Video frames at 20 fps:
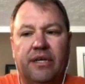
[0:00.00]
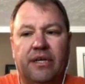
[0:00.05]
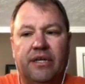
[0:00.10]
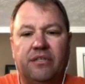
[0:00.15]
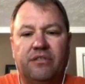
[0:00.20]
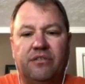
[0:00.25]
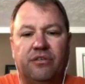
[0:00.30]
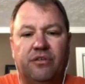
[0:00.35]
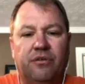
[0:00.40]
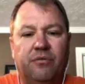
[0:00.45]

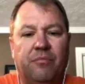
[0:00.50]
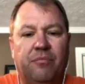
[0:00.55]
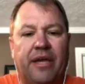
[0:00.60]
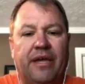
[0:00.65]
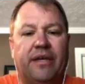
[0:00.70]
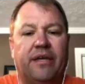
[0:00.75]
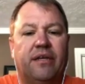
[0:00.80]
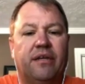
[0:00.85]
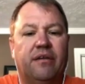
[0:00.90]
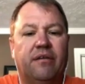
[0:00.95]
to
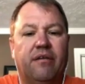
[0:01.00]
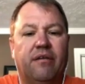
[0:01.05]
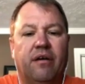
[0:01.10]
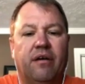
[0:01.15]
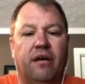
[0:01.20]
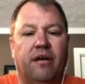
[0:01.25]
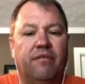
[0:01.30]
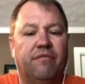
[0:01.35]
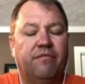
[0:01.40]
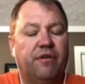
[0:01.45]
make it
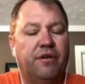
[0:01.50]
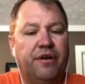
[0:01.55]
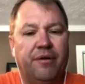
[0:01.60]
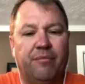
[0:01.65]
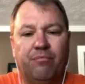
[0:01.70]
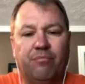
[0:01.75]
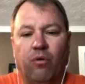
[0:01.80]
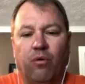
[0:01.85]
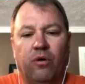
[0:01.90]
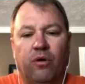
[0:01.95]
uh, very
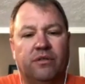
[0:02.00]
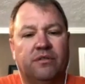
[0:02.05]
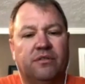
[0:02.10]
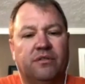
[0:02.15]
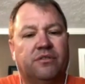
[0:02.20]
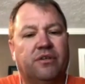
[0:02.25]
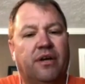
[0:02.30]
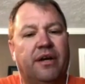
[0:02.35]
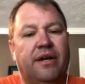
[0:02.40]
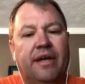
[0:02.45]
important,
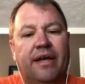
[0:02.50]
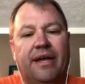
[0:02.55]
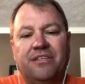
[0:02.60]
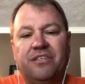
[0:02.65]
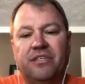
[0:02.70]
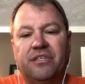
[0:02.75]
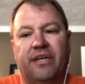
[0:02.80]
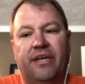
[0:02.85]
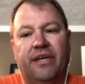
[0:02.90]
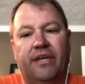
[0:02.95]
try to
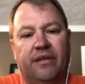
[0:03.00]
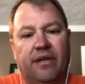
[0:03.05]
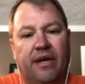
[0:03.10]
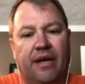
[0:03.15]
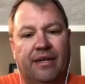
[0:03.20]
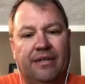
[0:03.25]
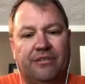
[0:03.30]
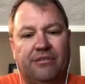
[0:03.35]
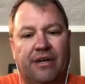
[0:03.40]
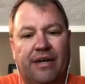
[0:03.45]
educate
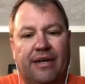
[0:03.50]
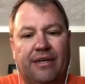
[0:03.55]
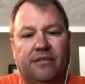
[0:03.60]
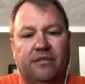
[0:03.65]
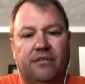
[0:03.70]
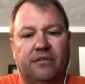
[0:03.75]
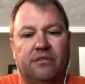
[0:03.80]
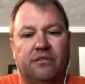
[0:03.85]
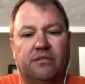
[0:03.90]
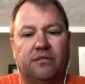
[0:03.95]

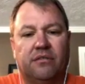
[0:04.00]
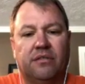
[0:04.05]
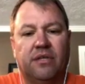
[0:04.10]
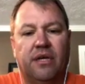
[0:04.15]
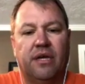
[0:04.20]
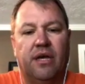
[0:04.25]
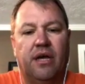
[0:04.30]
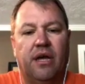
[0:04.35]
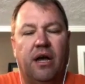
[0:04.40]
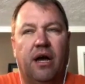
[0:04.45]
contractors
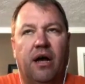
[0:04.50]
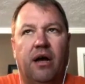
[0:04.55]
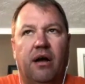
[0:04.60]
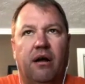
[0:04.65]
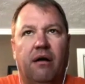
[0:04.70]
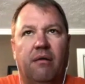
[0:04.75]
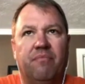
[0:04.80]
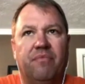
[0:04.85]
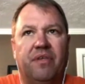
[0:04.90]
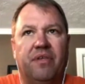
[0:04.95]

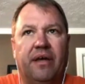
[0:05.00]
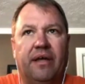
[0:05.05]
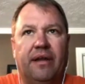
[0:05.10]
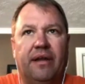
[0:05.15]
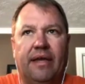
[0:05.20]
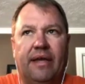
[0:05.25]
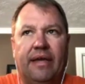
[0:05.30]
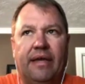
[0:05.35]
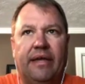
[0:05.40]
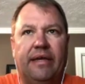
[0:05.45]
um, that,
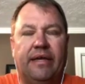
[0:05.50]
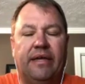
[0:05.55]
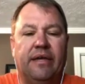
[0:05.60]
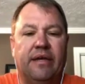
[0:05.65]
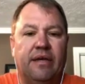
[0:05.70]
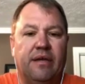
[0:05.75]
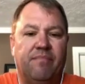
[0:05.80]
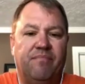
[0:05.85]
hey,